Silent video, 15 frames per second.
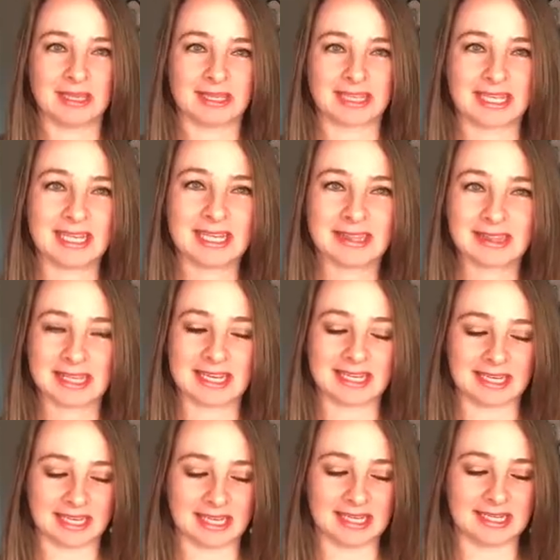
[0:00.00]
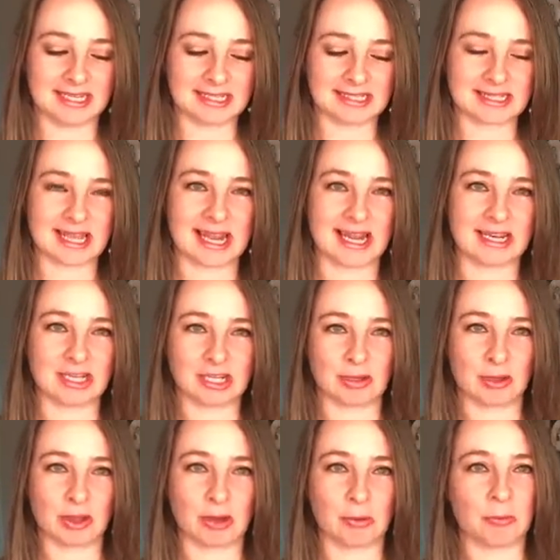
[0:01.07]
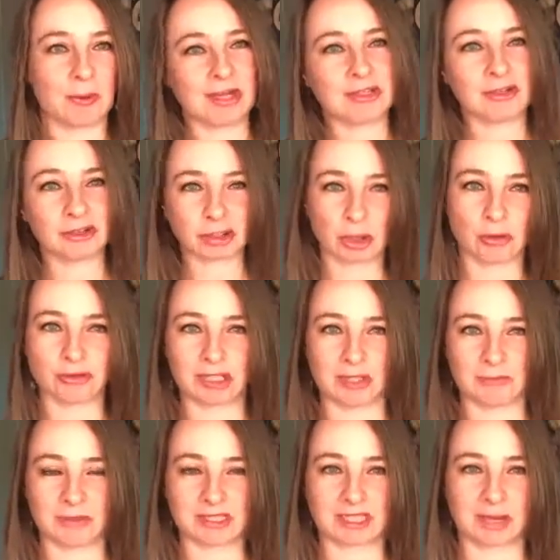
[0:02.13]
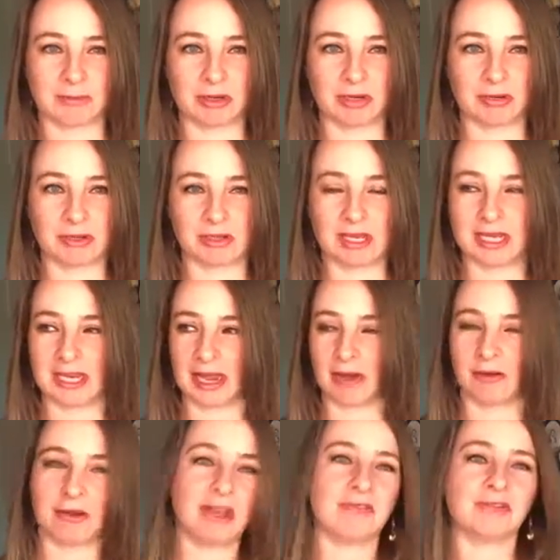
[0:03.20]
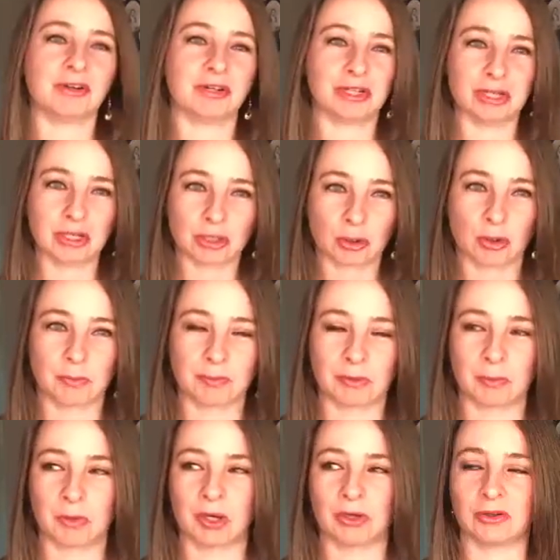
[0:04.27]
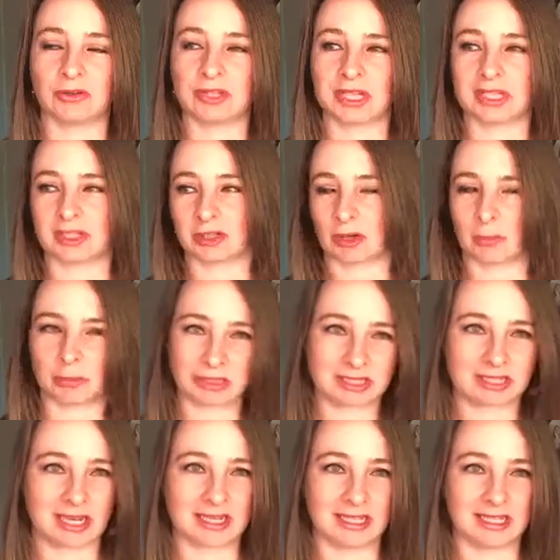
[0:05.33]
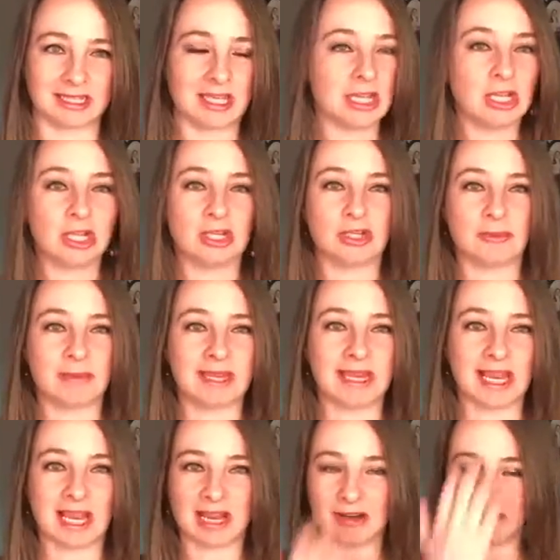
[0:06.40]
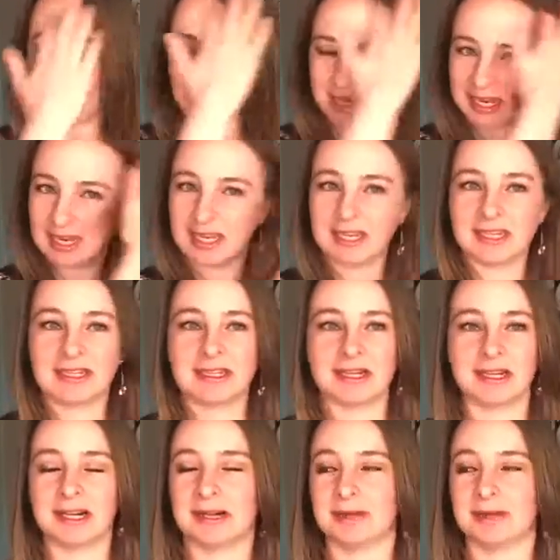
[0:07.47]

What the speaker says: the key thing is that when you're coaching with someone, now if you're in a corporate world, in corporate setting, you may have a